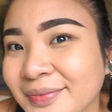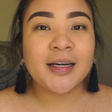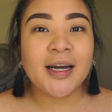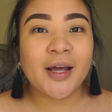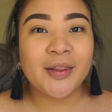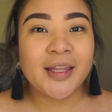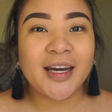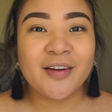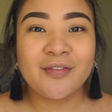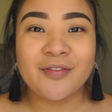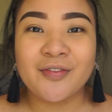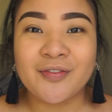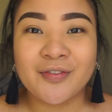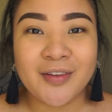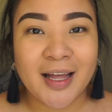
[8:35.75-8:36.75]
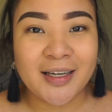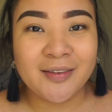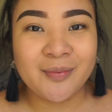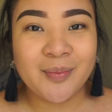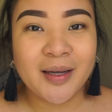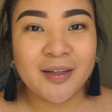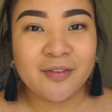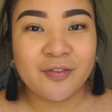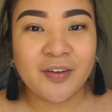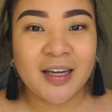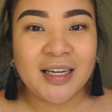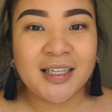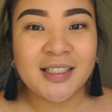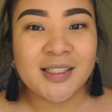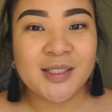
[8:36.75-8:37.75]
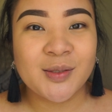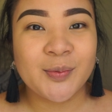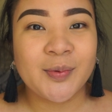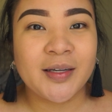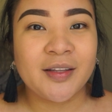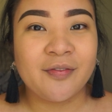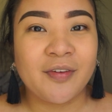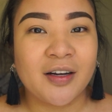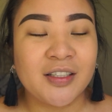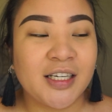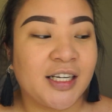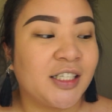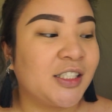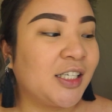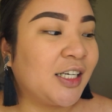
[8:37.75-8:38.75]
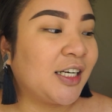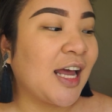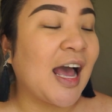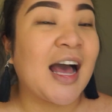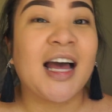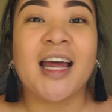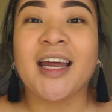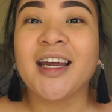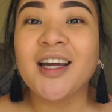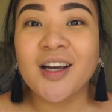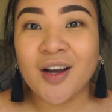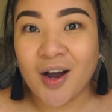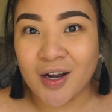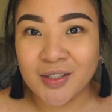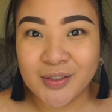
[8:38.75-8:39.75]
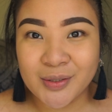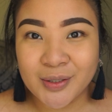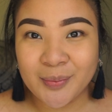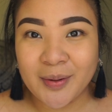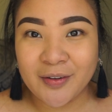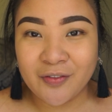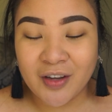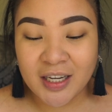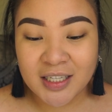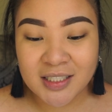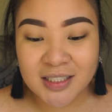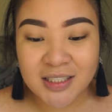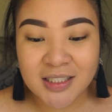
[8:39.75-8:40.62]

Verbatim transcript: Now that I've flattened my face with foundation, I contour my face